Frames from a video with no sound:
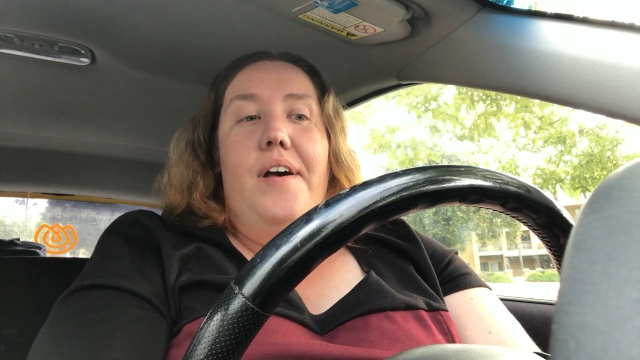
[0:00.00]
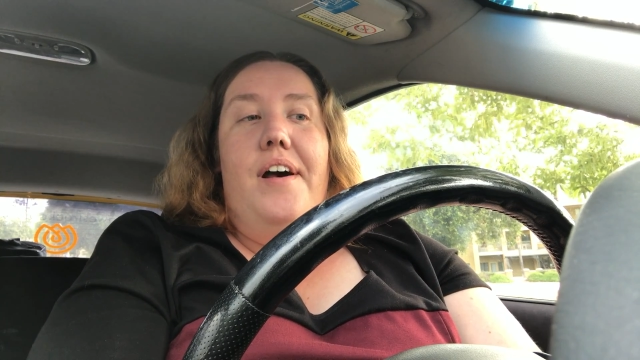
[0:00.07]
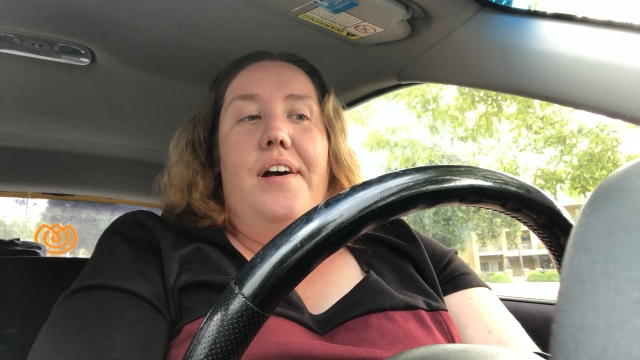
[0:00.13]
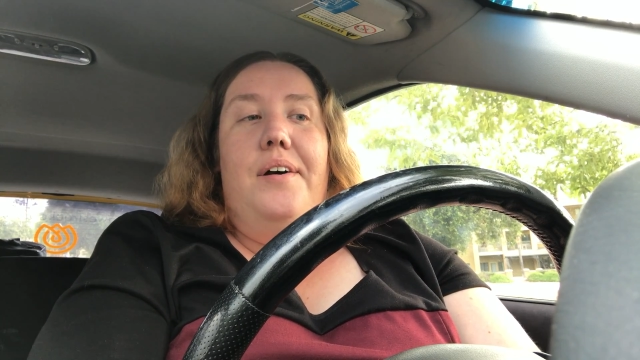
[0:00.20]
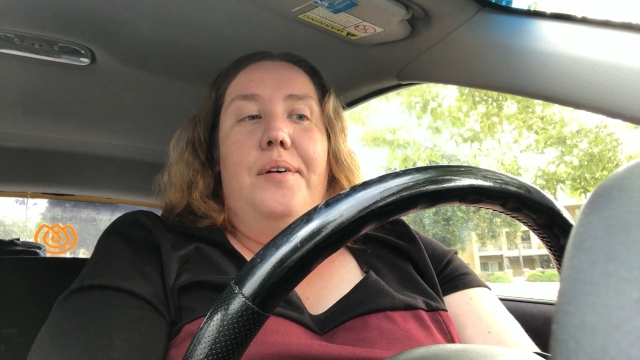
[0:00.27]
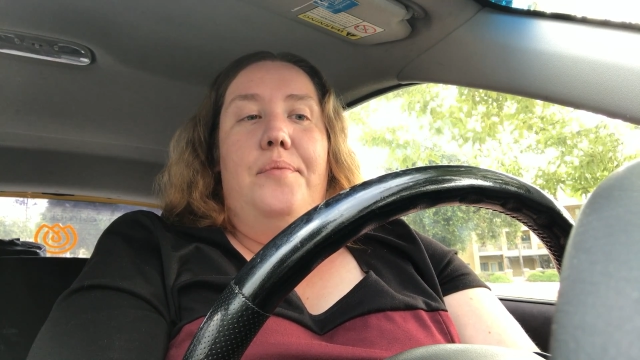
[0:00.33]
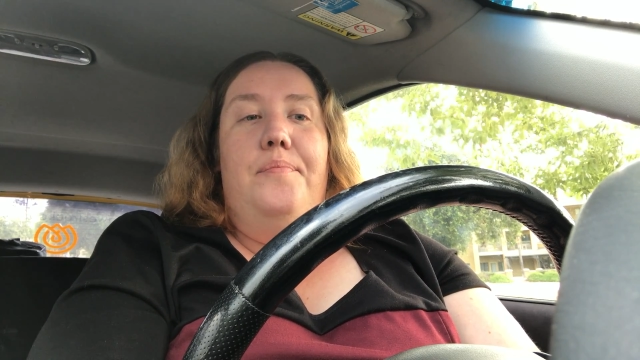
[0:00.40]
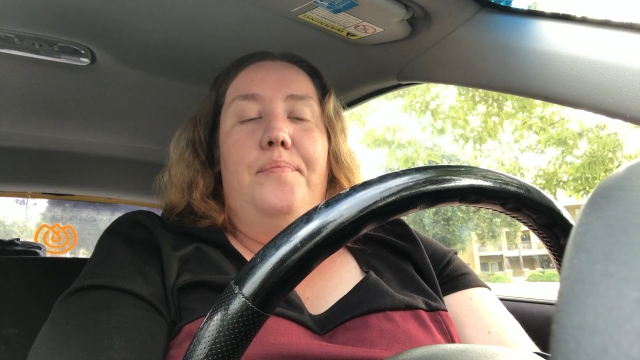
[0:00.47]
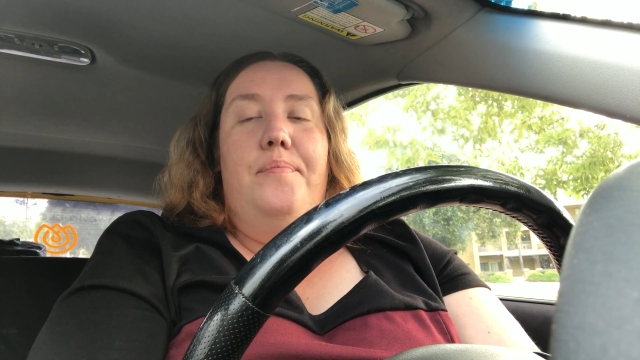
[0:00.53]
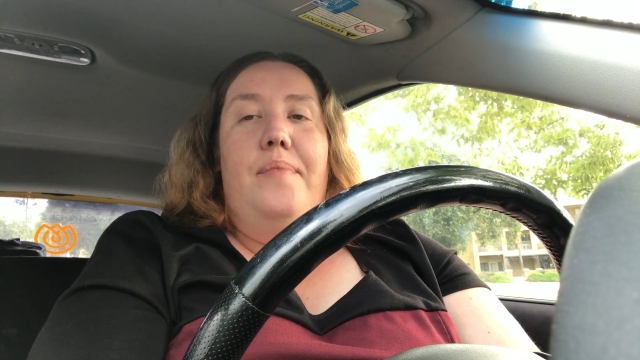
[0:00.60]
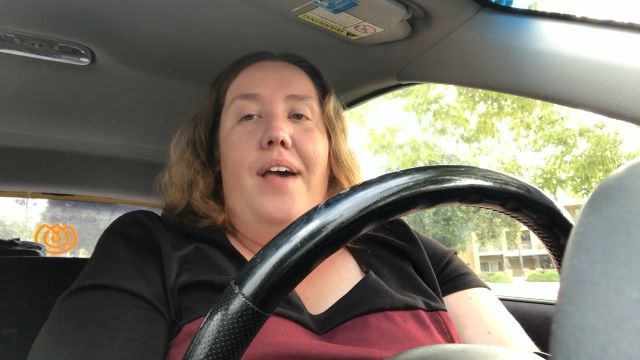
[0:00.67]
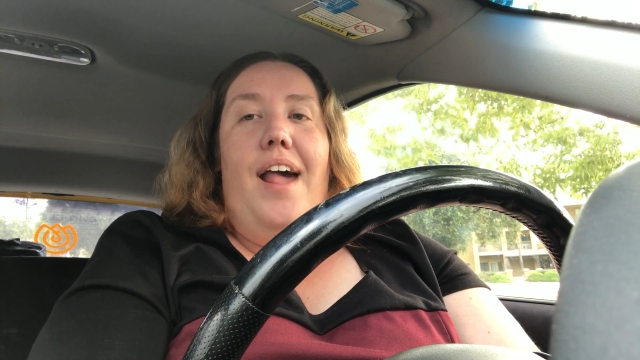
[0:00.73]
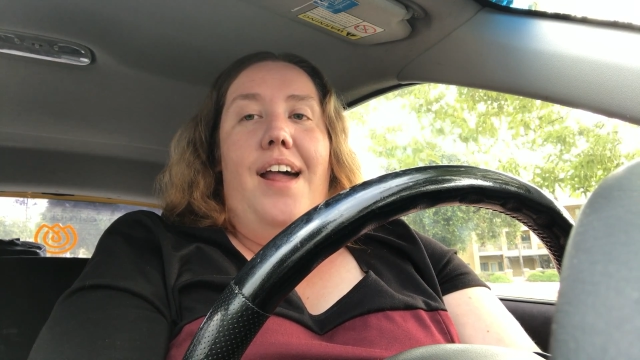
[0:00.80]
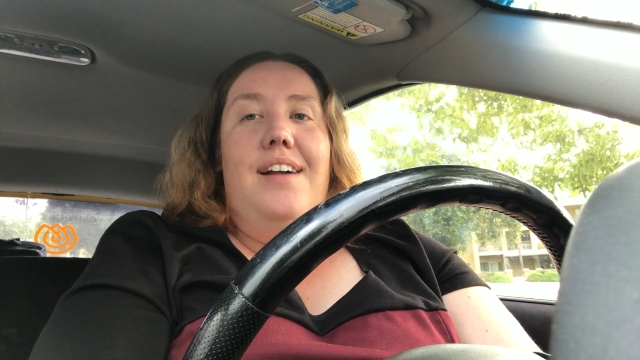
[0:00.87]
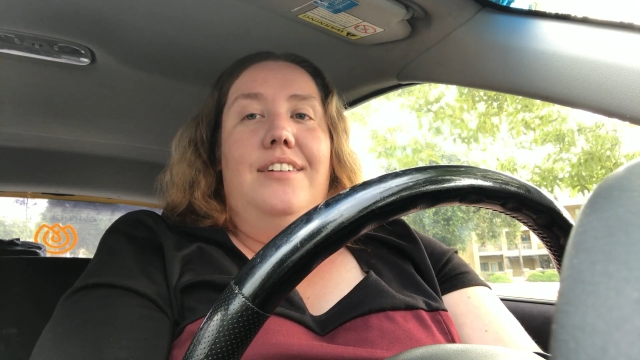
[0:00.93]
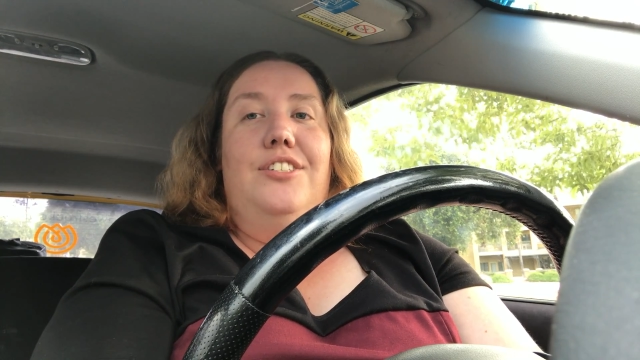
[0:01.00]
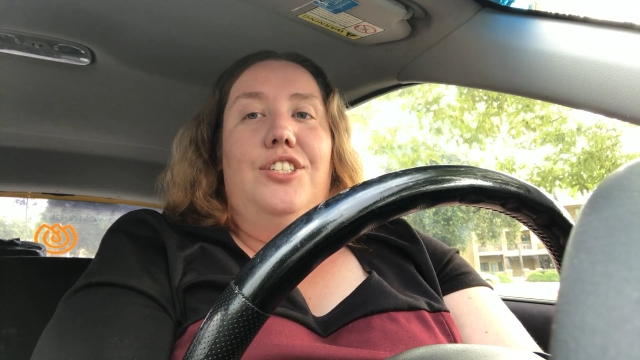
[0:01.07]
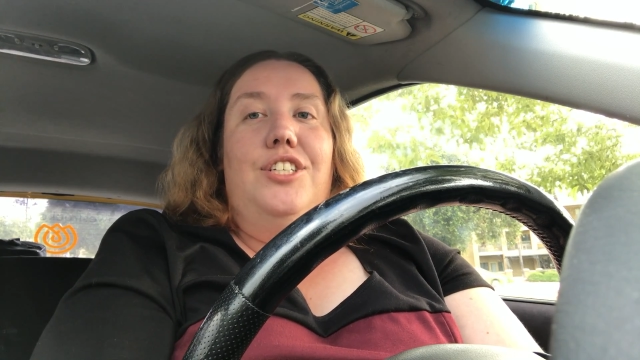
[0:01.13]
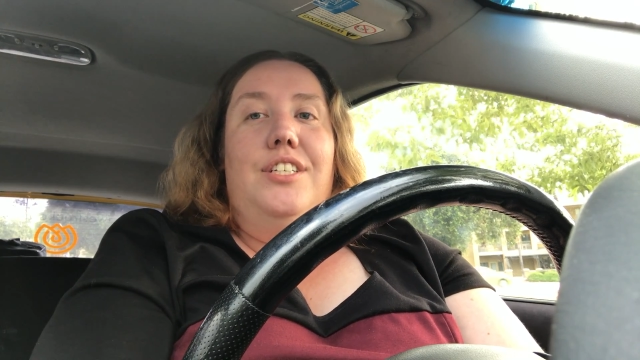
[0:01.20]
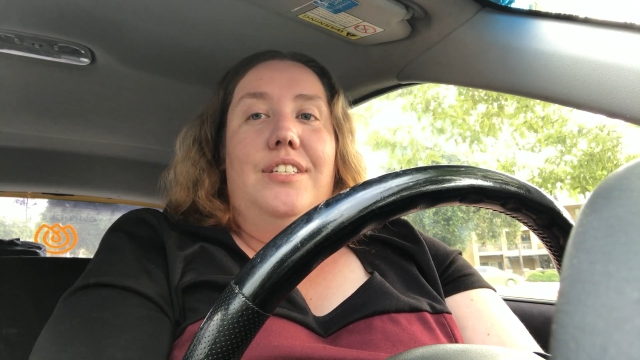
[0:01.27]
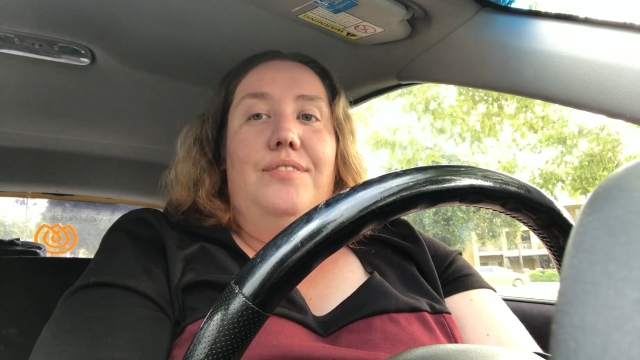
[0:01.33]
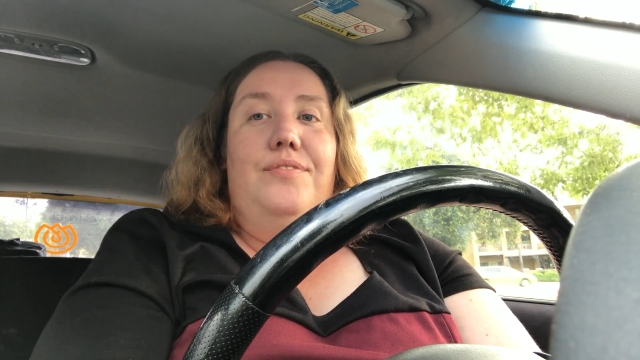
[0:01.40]

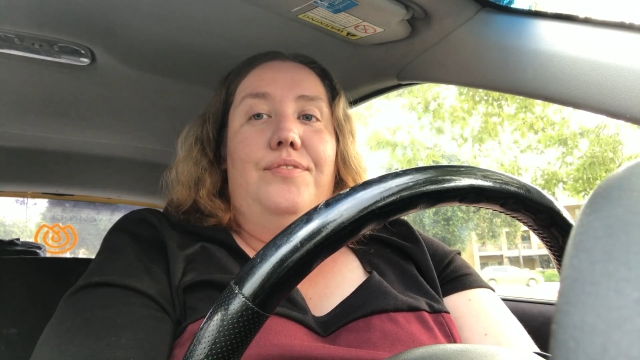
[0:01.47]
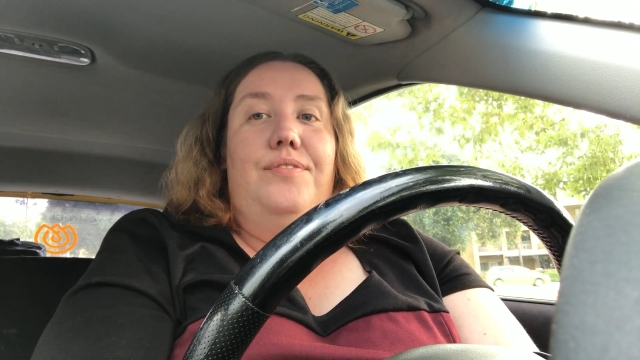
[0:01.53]
And she's a